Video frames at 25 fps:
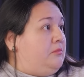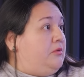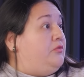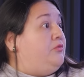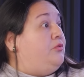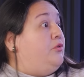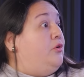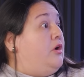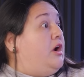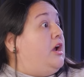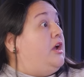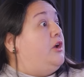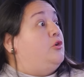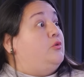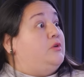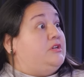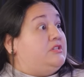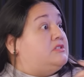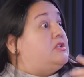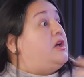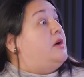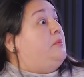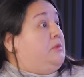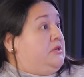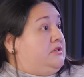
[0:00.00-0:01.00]
Before I
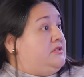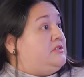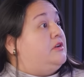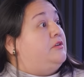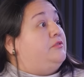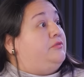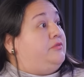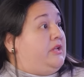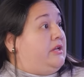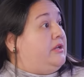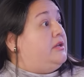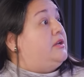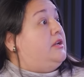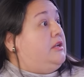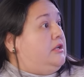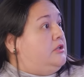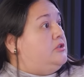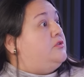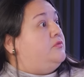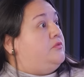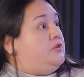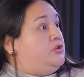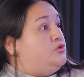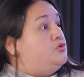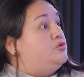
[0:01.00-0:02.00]
always thought myself like an
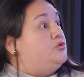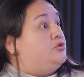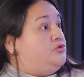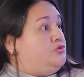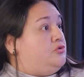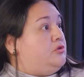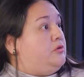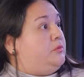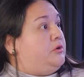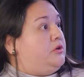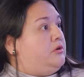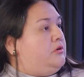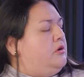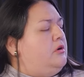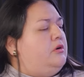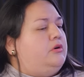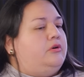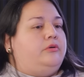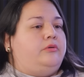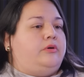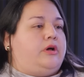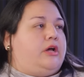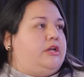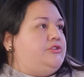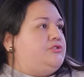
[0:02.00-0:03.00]
individual contributor.
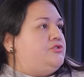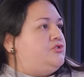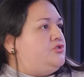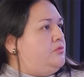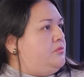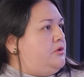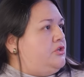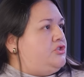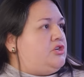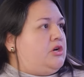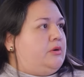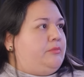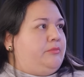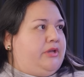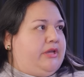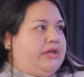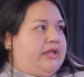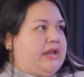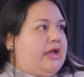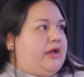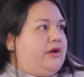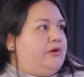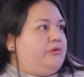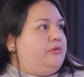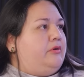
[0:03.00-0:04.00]
Oh, I just do my job and
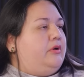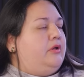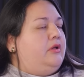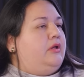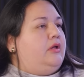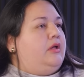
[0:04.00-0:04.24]
get out.